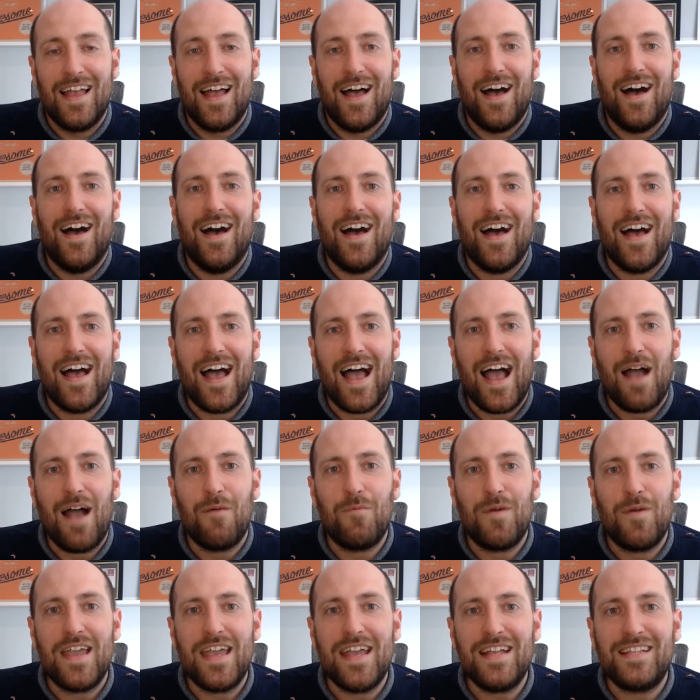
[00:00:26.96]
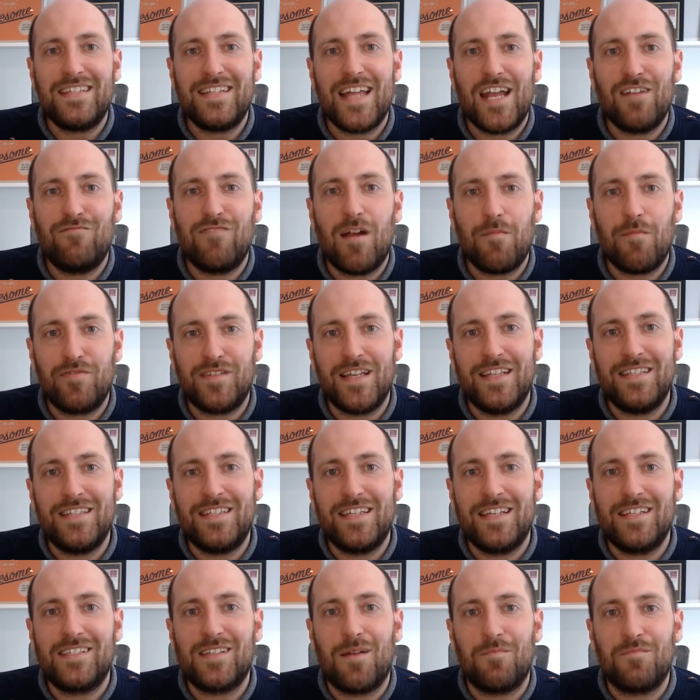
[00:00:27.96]
And we're here today
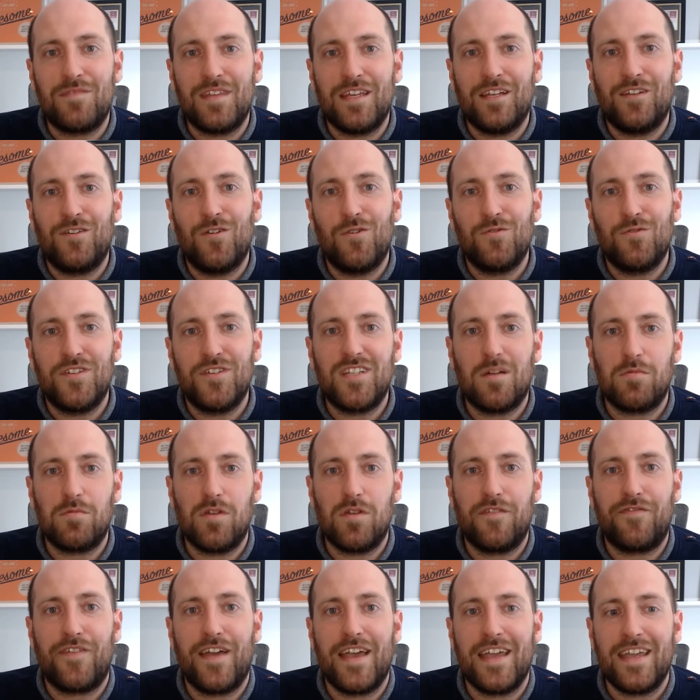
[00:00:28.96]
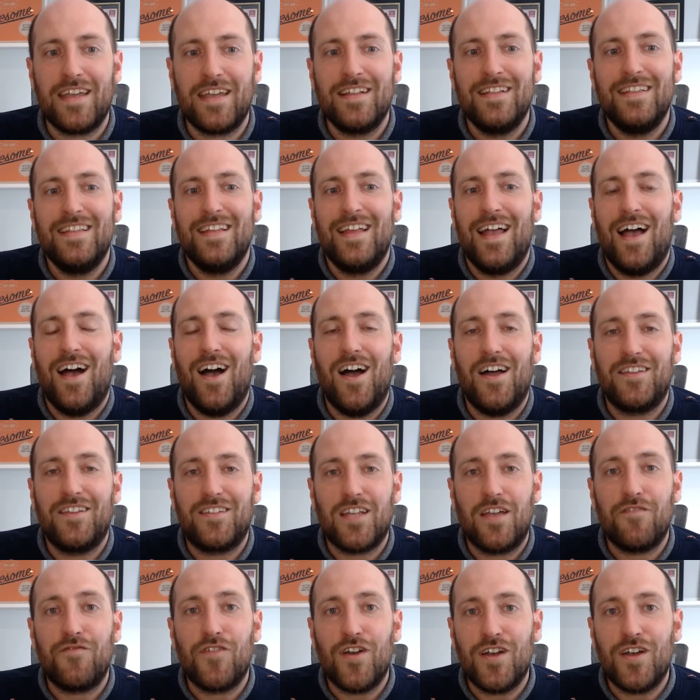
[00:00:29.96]
representing something called the WFA
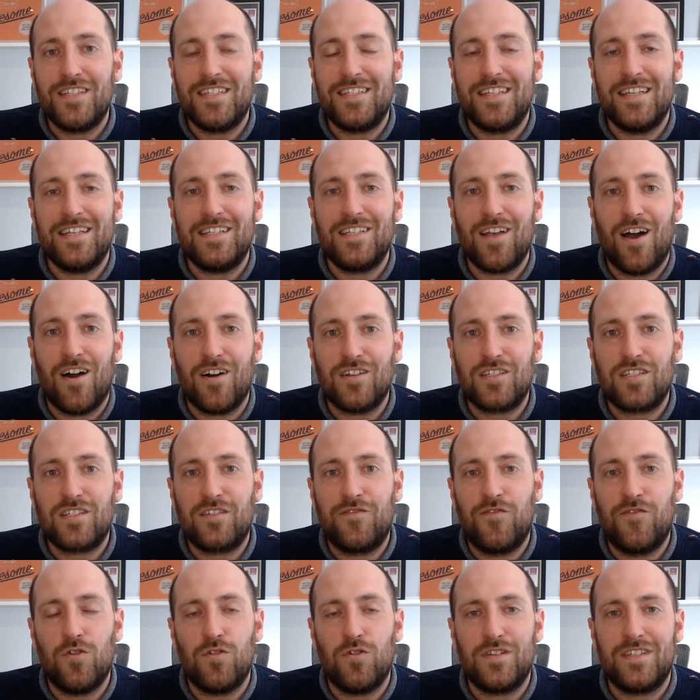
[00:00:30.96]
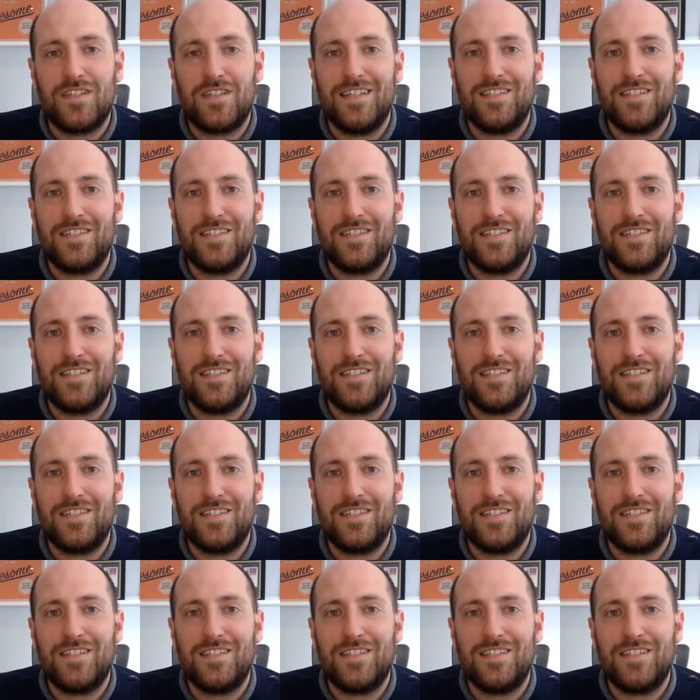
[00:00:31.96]
Diversity Task Force.